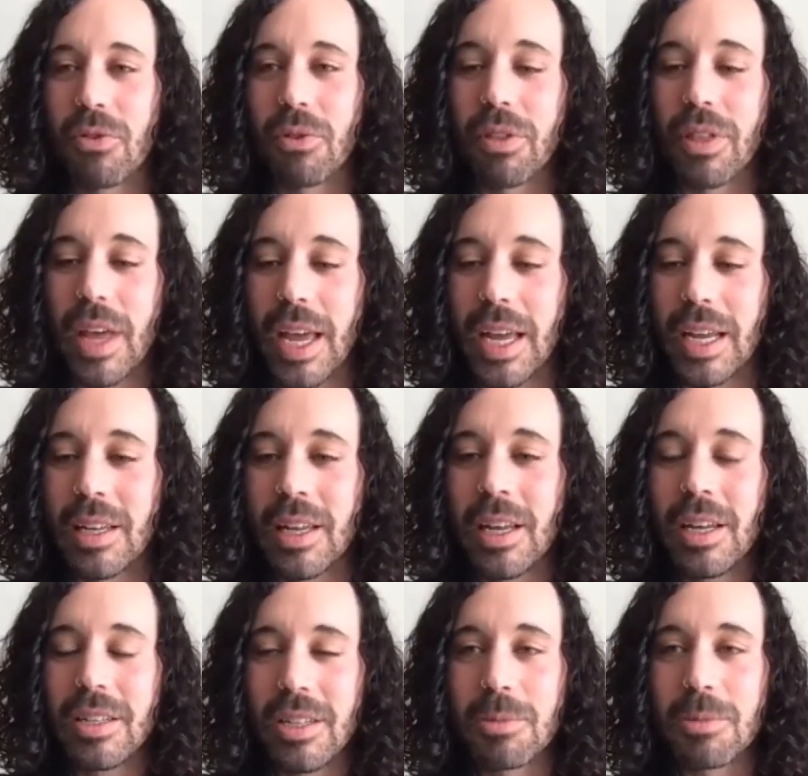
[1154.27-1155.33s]
thing,
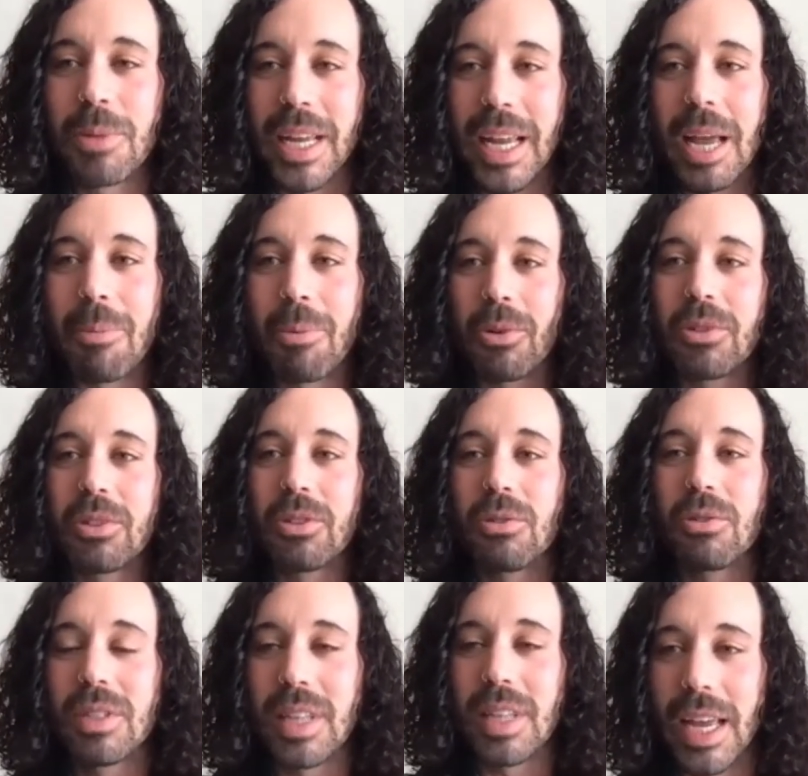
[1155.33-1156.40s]
just being able to
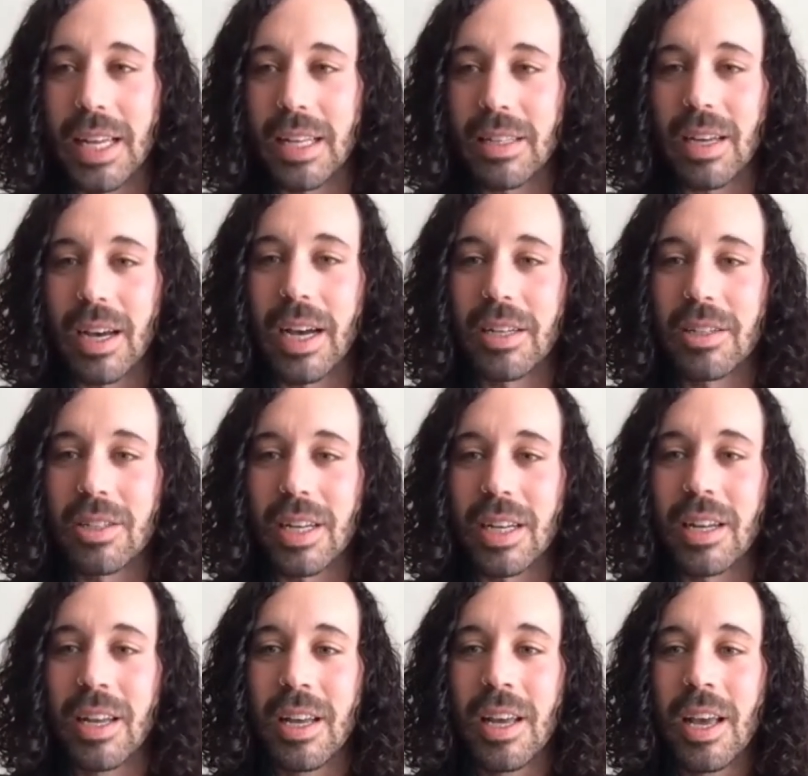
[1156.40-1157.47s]
stay in touch, and
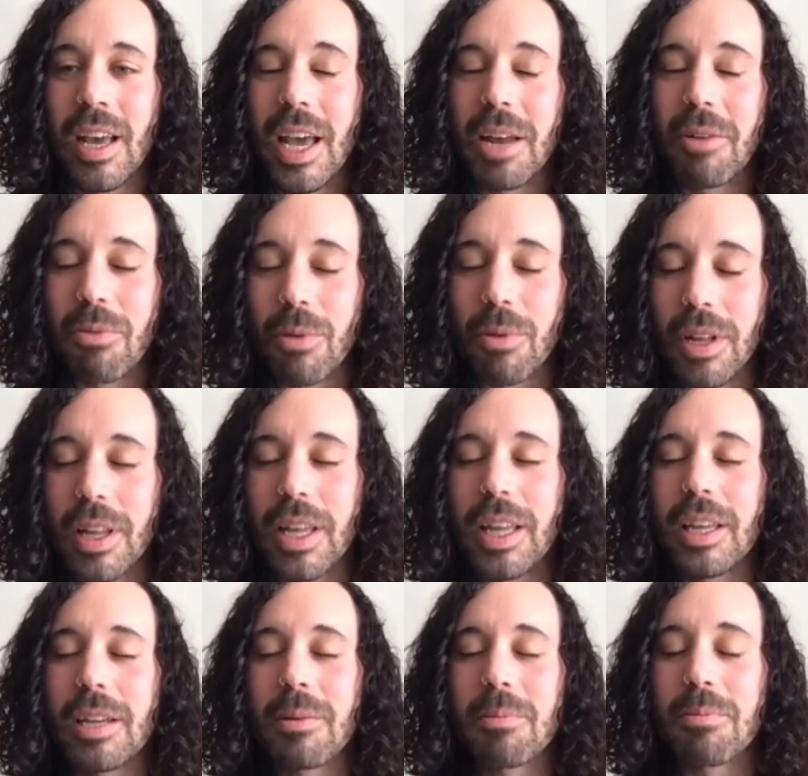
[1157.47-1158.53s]
it
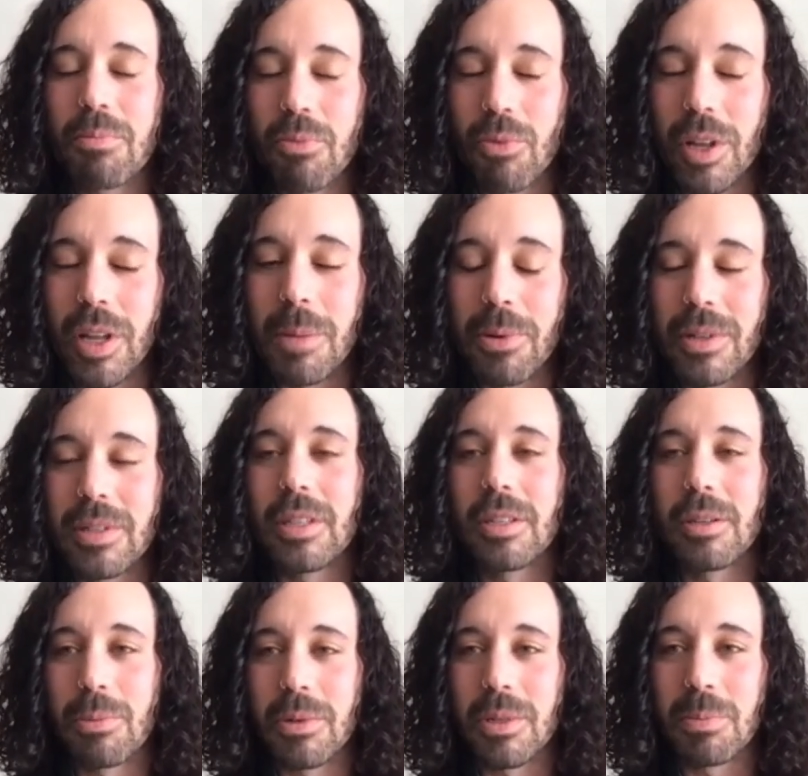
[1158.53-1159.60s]
really, really puts into
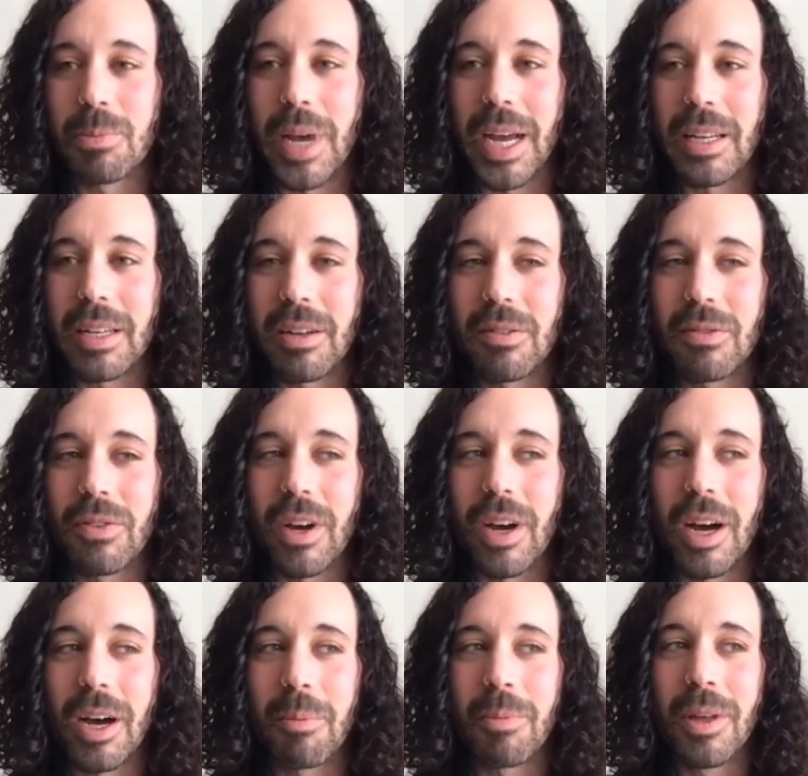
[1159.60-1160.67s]
perspective
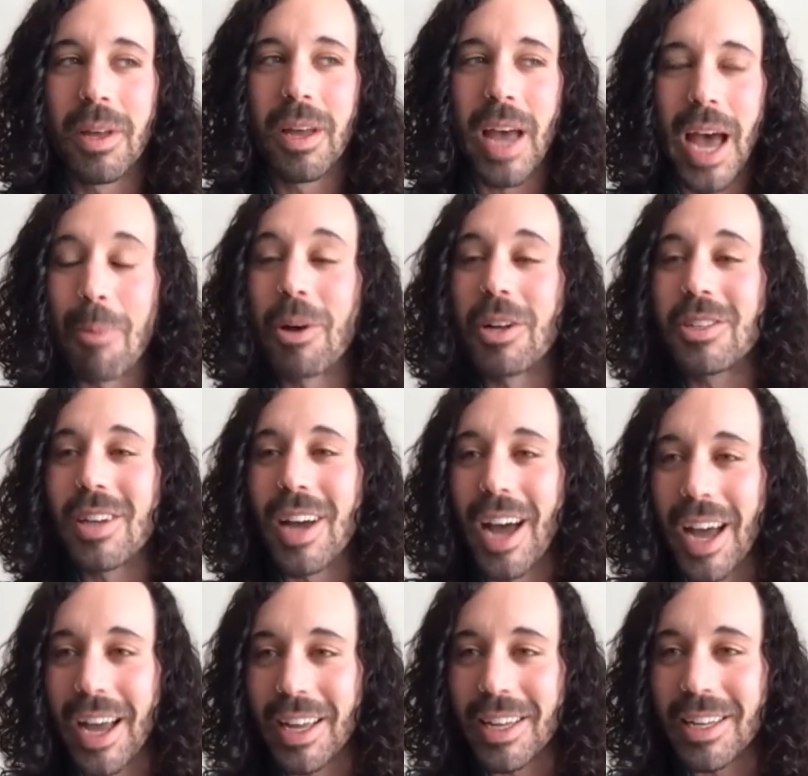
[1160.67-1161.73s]
how much
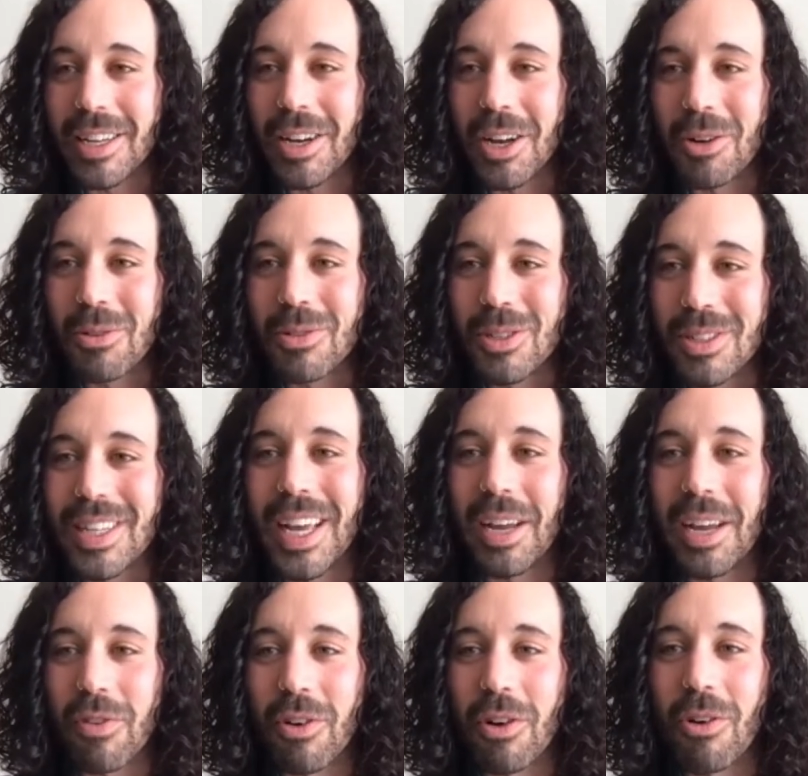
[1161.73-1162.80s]
you take
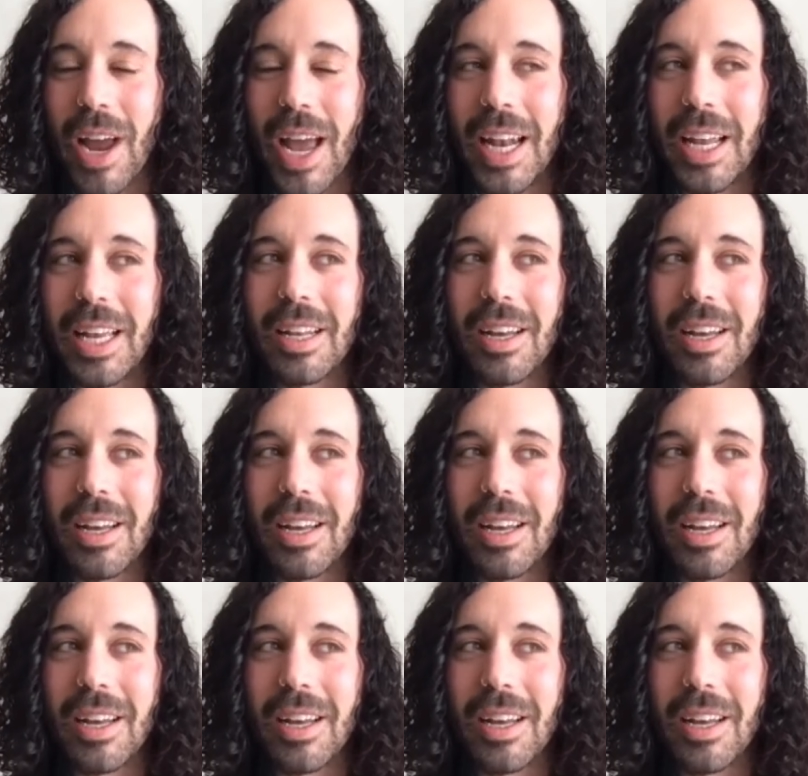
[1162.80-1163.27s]
for granted